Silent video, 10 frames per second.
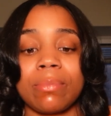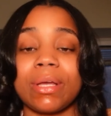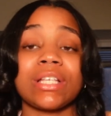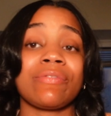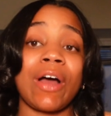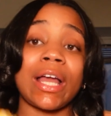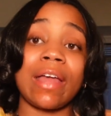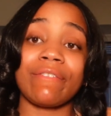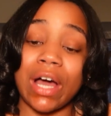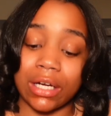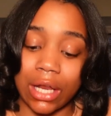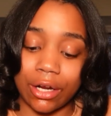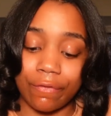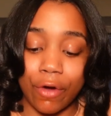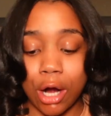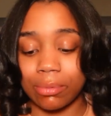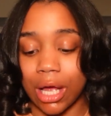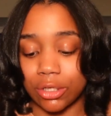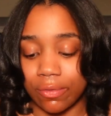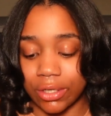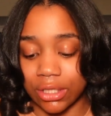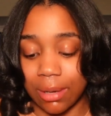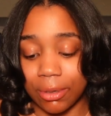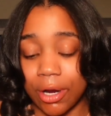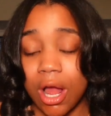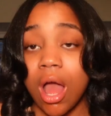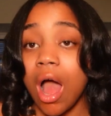Because if I can't find a, like a pharm class over the summer,